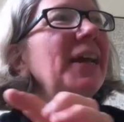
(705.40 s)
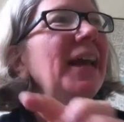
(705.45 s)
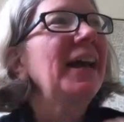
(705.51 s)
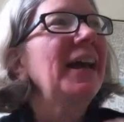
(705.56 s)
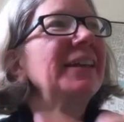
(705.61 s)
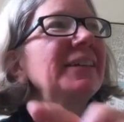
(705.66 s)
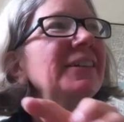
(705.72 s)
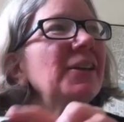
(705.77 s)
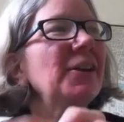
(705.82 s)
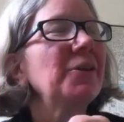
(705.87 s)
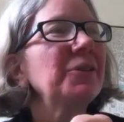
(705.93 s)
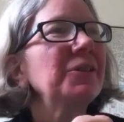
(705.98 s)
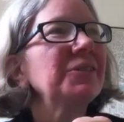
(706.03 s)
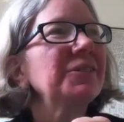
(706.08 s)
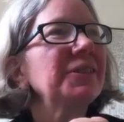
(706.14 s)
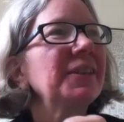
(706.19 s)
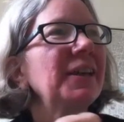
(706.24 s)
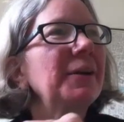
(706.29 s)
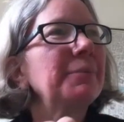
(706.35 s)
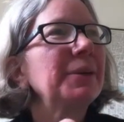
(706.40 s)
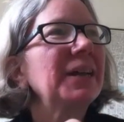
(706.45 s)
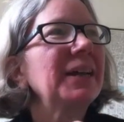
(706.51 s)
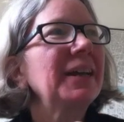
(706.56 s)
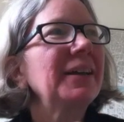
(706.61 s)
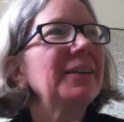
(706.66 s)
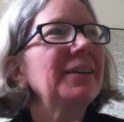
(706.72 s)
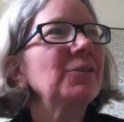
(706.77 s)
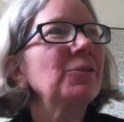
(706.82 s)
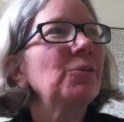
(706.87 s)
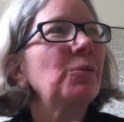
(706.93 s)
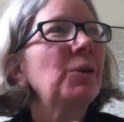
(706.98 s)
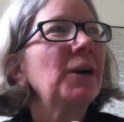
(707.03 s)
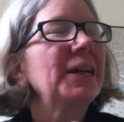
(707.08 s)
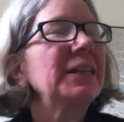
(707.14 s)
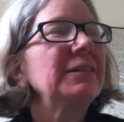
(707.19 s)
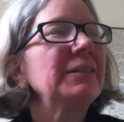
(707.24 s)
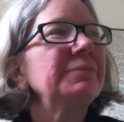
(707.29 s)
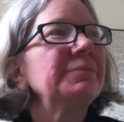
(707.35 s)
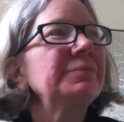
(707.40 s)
had noticed that, but I hadn't quite.